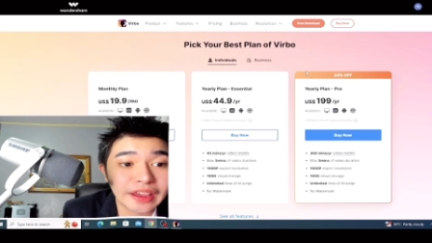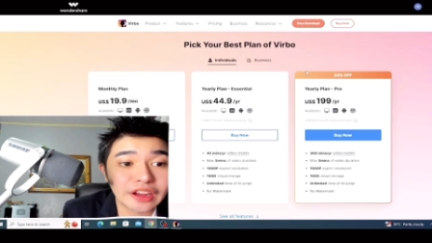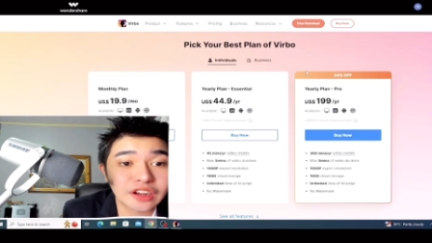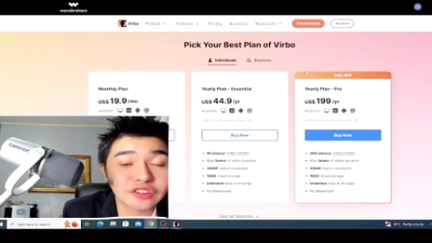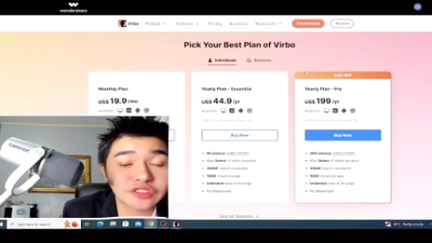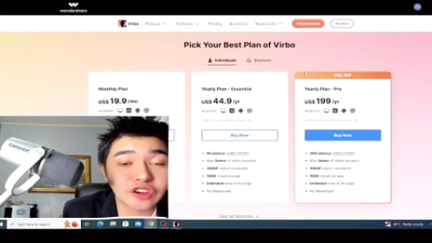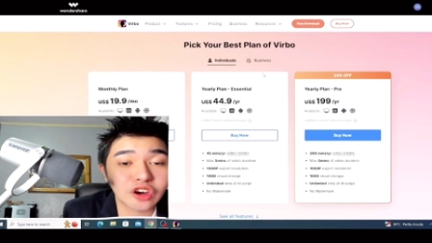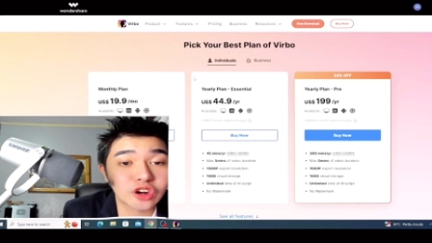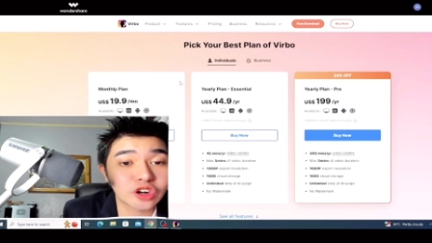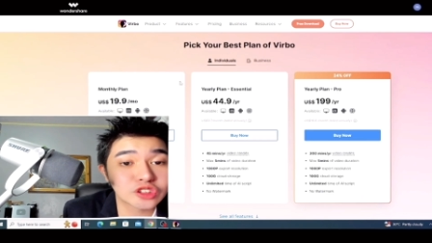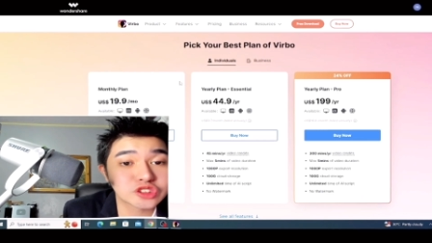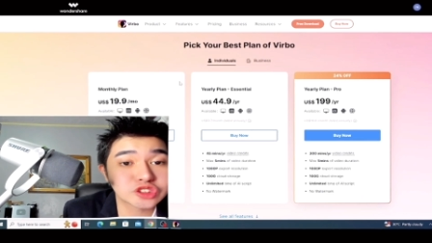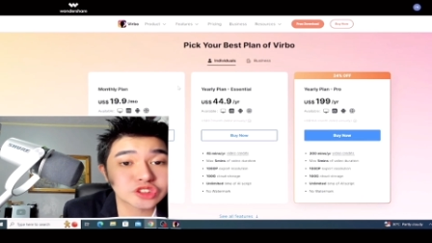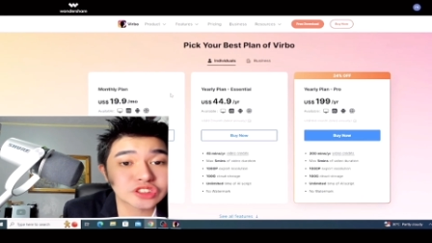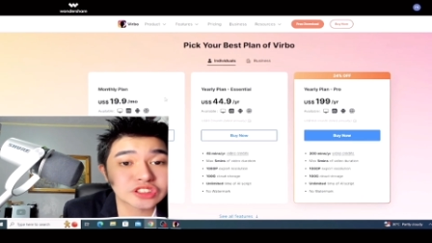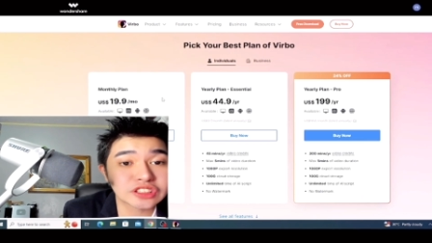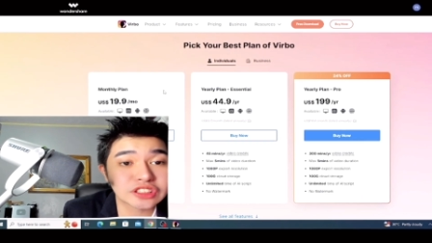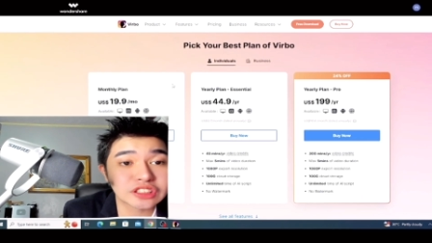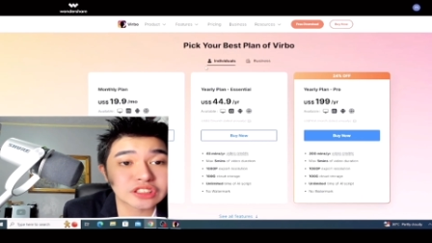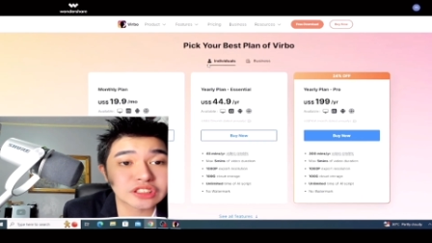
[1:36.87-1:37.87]
And also
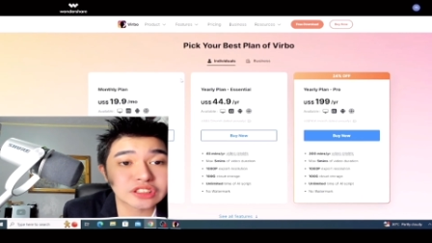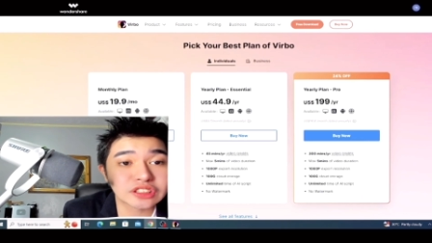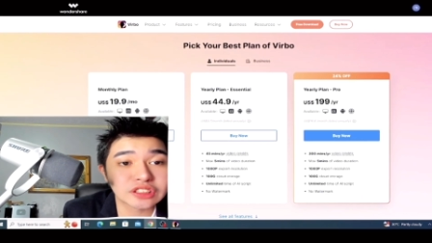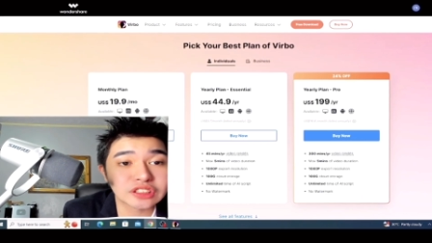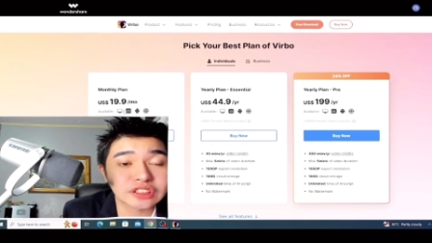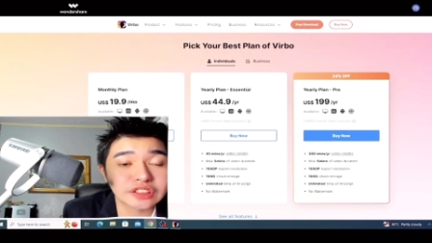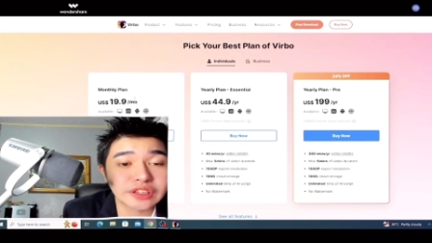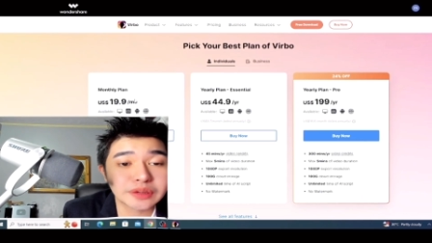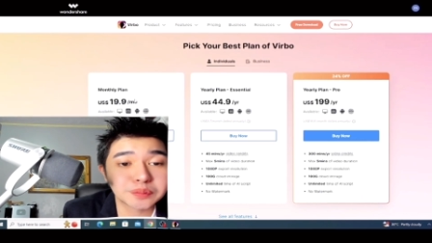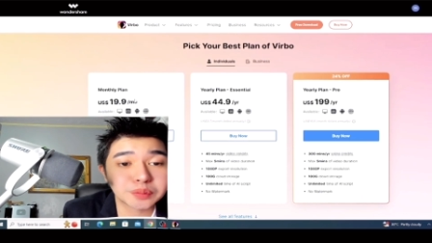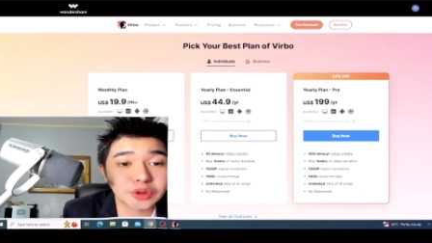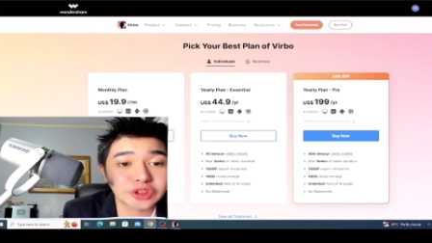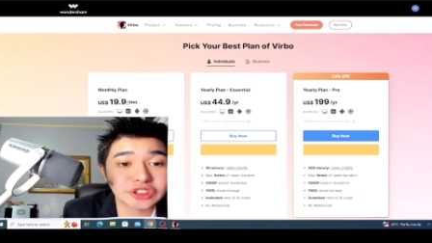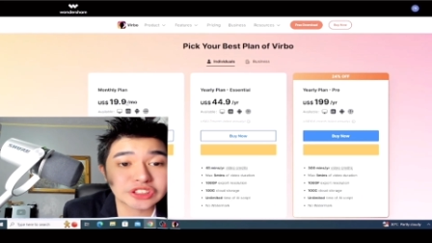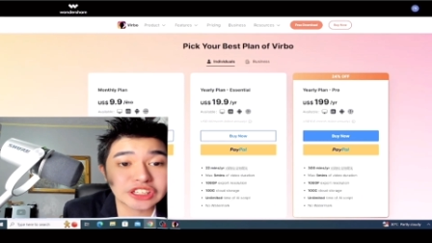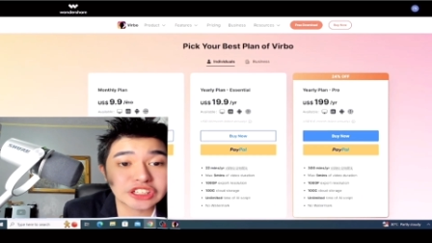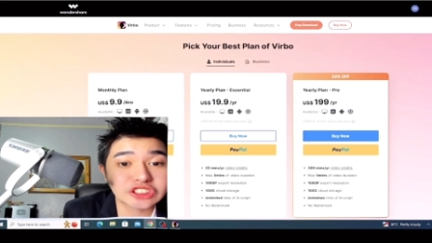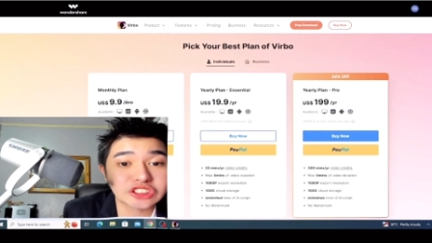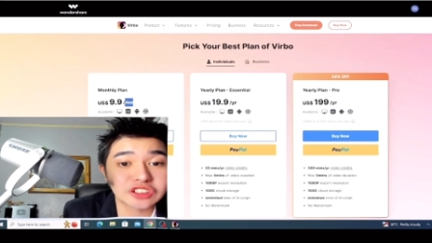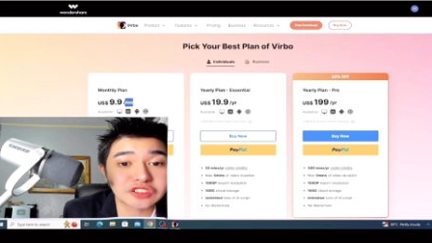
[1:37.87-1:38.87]
the
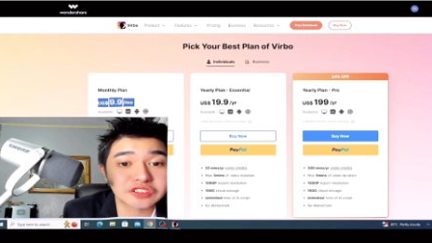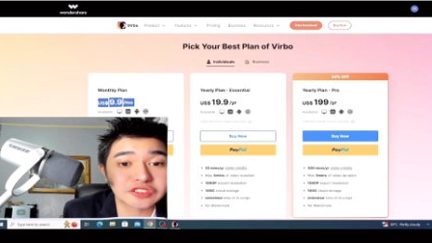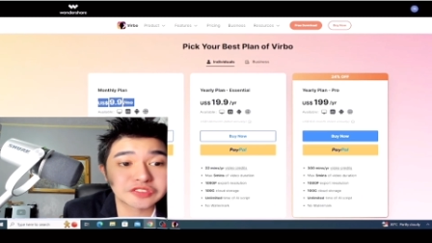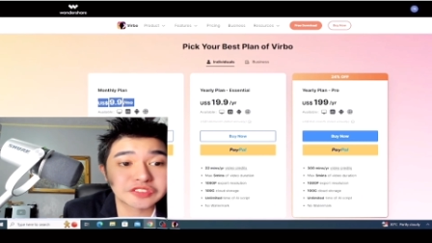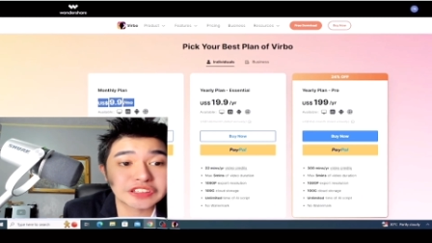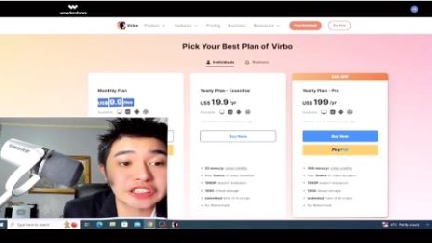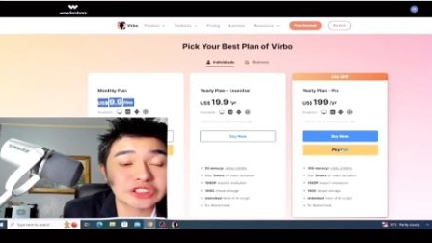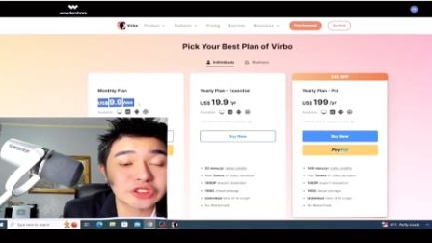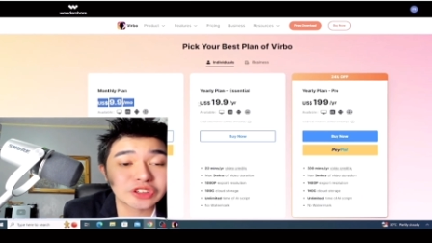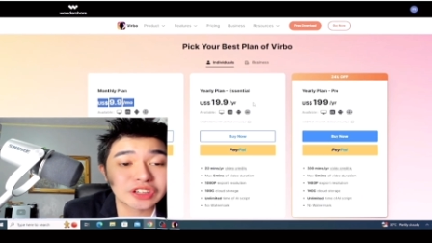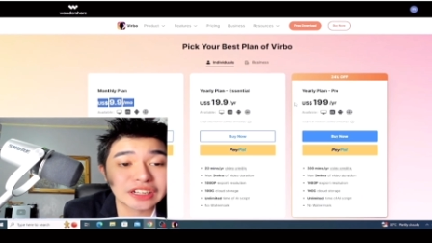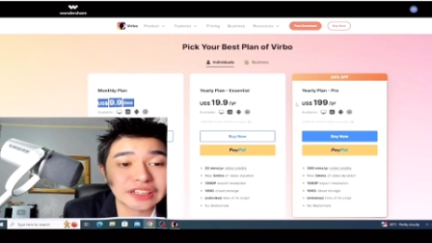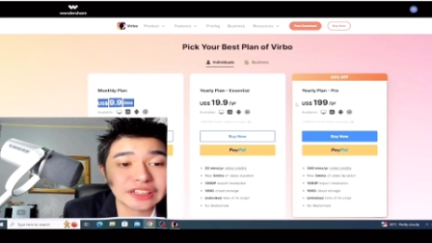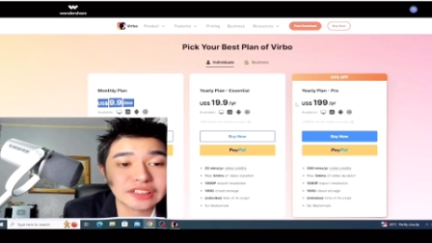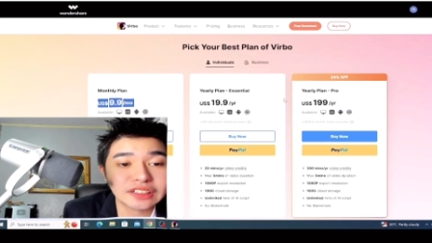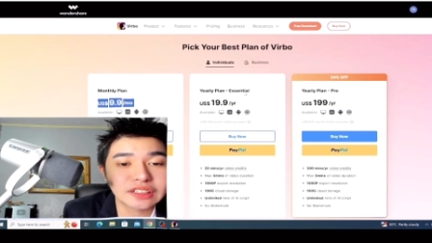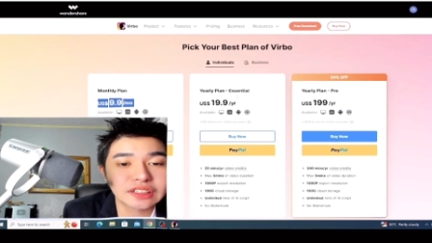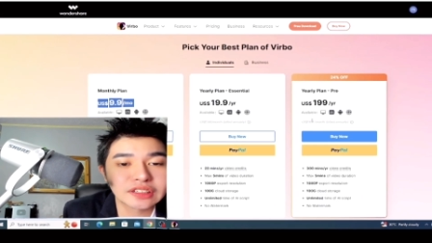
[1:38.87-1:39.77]
importation of the video link.